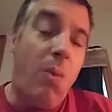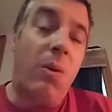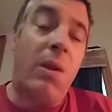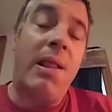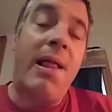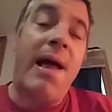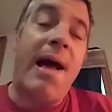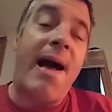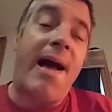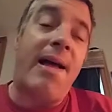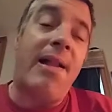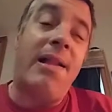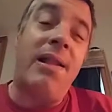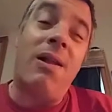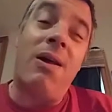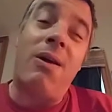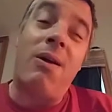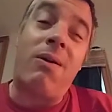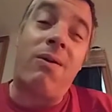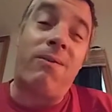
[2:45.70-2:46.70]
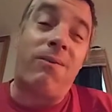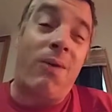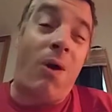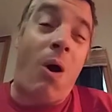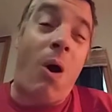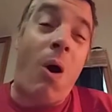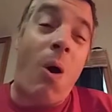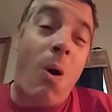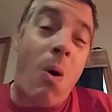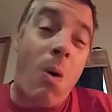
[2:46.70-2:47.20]
Well, I looked you
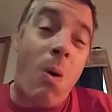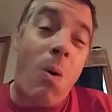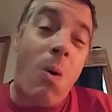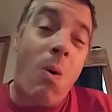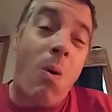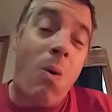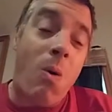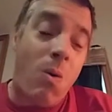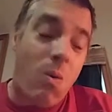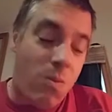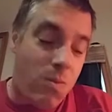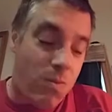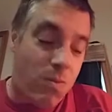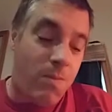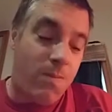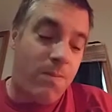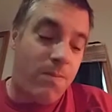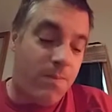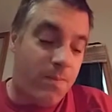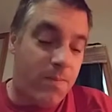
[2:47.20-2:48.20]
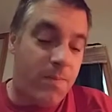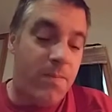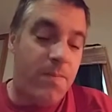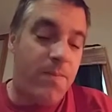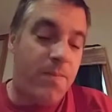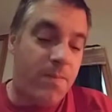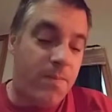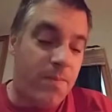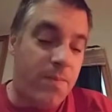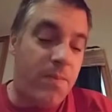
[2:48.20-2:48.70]
home.
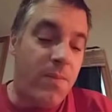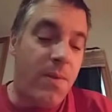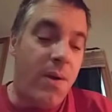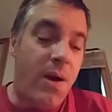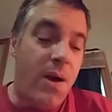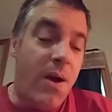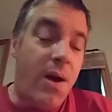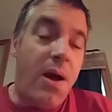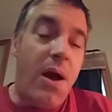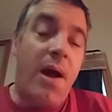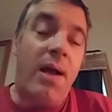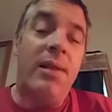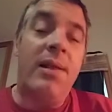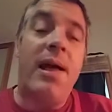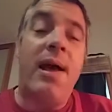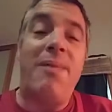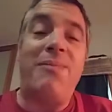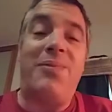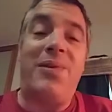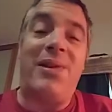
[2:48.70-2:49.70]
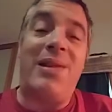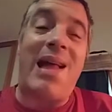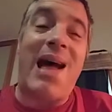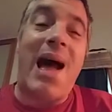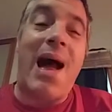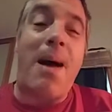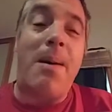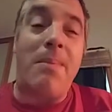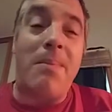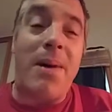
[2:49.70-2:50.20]
I left you
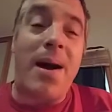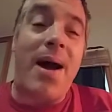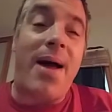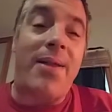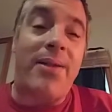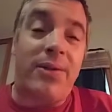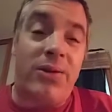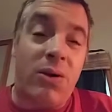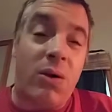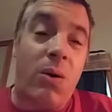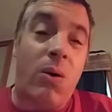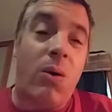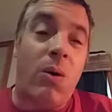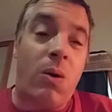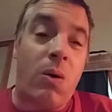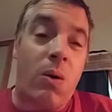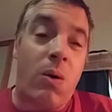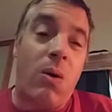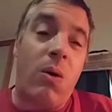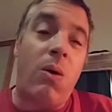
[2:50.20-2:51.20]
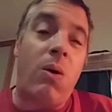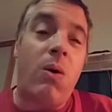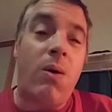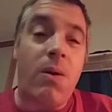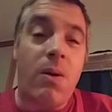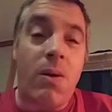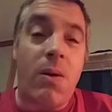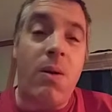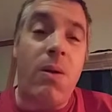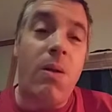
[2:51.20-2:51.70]
lying by the
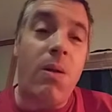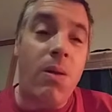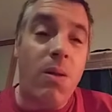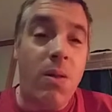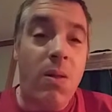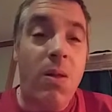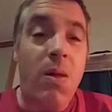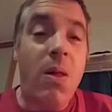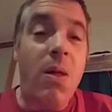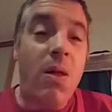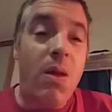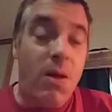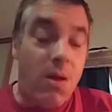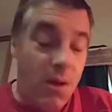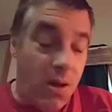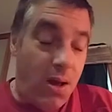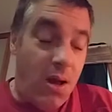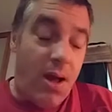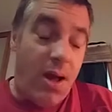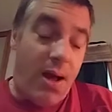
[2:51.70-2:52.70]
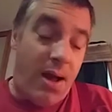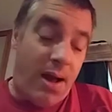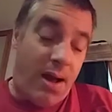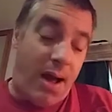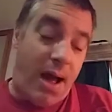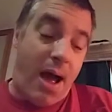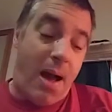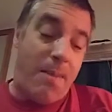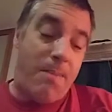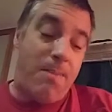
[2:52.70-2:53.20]
door. I
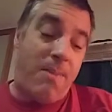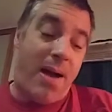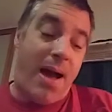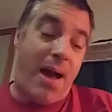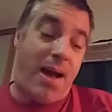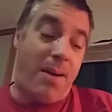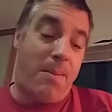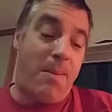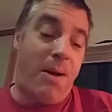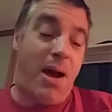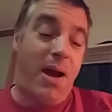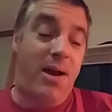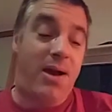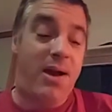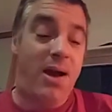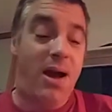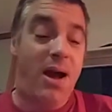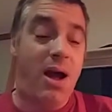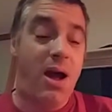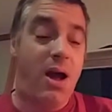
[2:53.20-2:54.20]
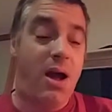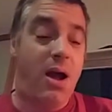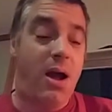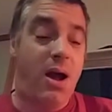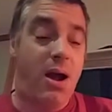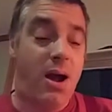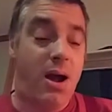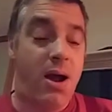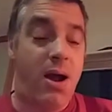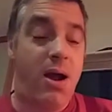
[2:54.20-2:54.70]
got back in my
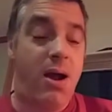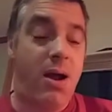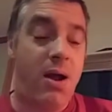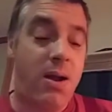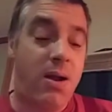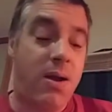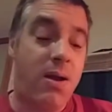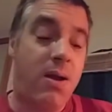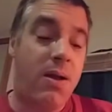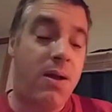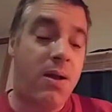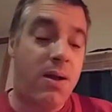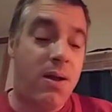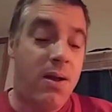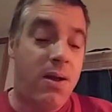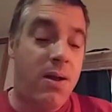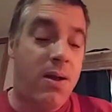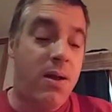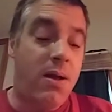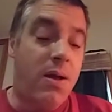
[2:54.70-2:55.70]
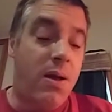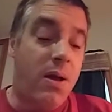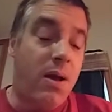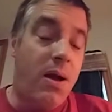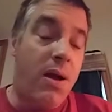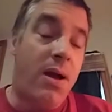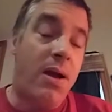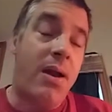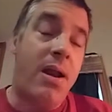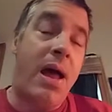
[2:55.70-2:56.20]
car
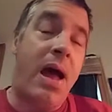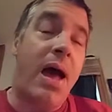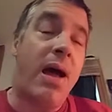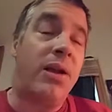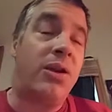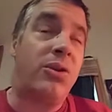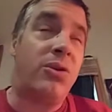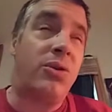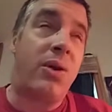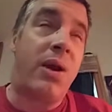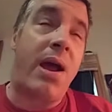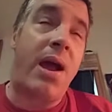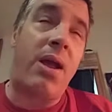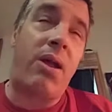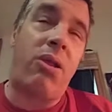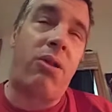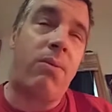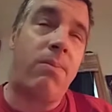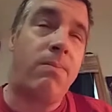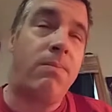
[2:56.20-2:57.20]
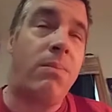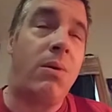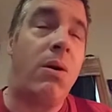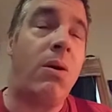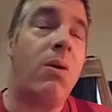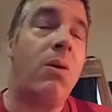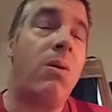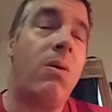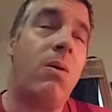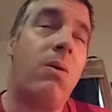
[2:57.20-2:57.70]
and I drank some
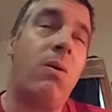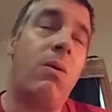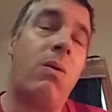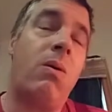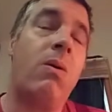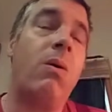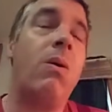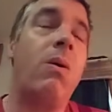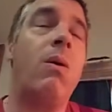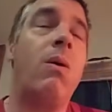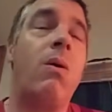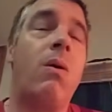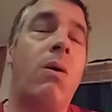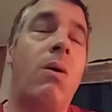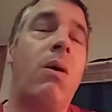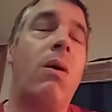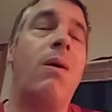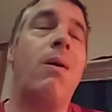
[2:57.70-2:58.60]
more.